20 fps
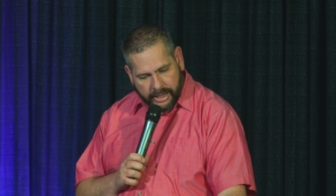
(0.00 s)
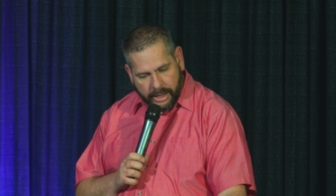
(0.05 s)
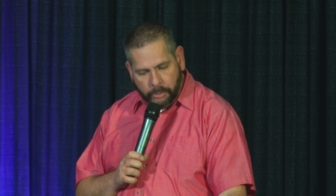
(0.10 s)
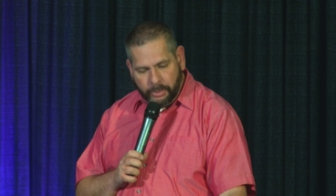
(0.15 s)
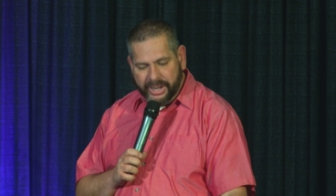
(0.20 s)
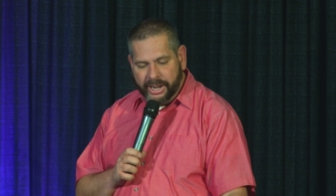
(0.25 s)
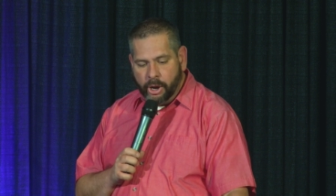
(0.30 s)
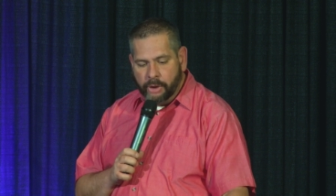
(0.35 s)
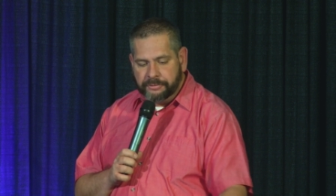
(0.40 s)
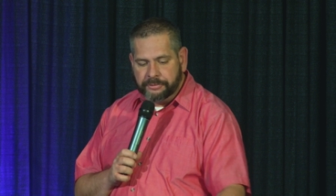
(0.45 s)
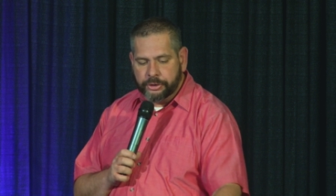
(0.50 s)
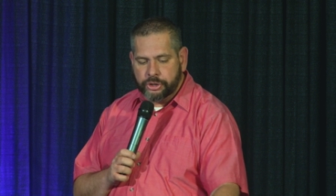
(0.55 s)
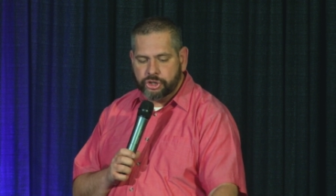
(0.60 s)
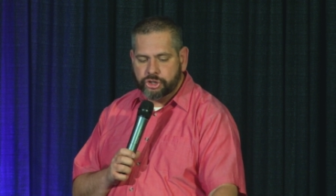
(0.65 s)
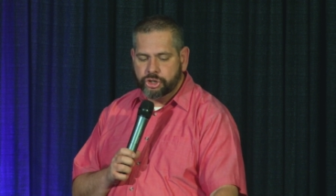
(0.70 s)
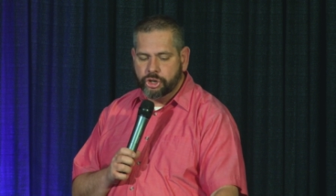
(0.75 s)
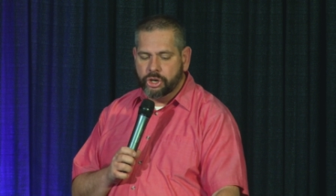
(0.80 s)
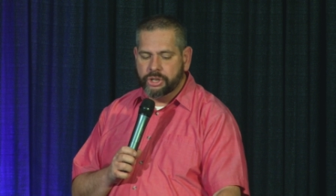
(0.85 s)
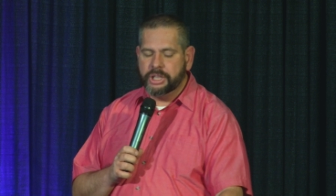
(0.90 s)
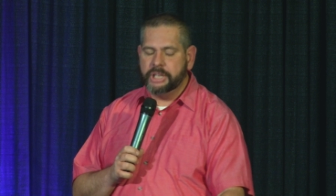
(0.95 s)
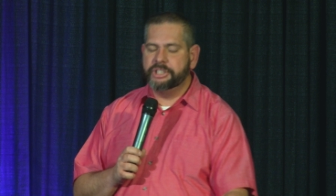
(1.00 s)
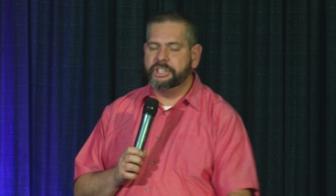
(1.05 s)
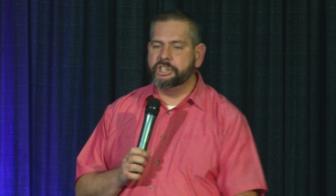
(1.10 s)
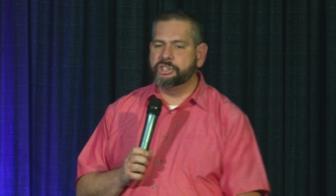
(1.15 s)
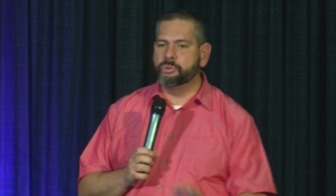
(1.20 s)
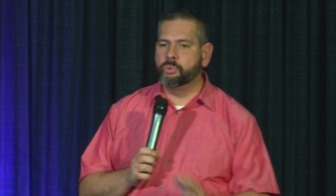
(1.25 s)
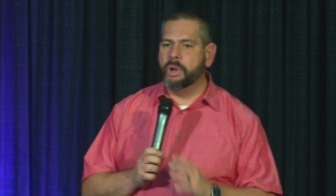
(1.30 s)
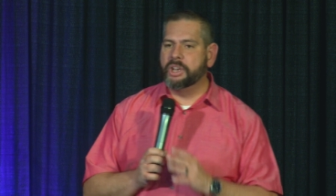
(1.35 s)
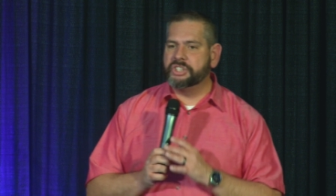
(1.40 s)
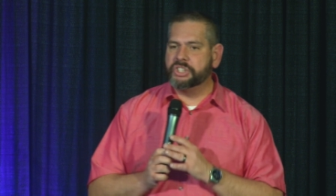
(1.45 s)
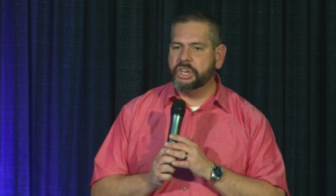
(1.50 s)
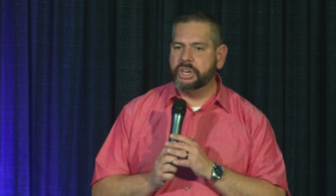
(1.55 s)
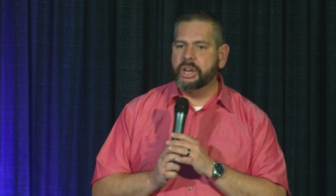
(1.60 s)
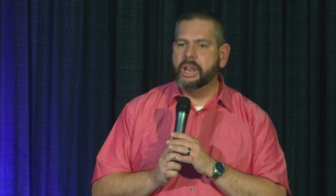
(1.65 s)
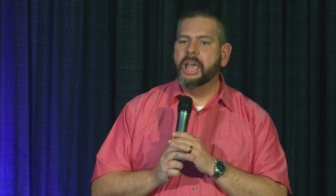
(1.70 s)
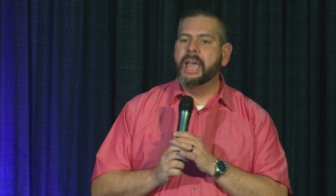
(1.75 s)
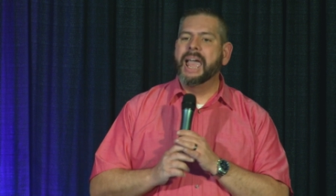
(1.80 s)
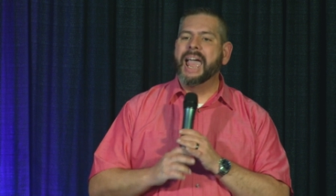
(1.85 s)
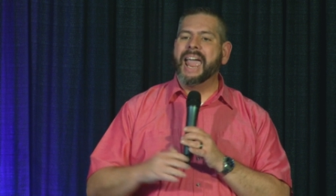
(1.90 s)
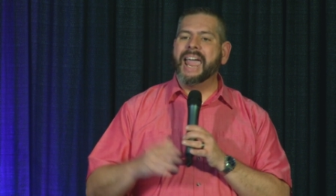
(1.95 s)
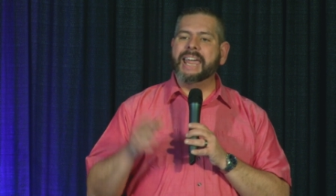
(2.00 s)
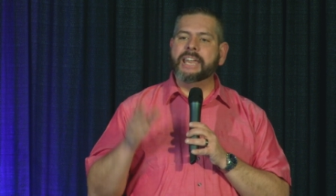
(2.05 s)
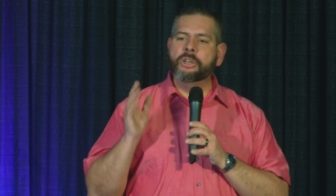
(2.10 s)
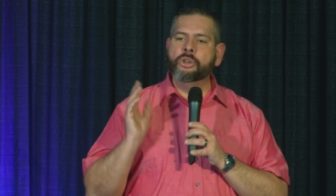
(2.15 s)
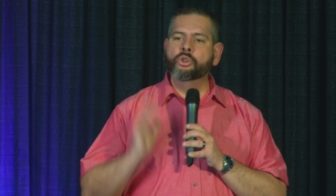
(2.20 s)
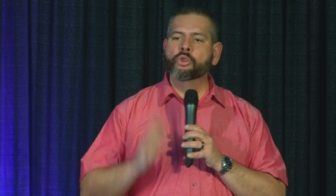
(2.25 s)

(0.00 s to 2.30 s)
Now, we know for sure that this wasn't a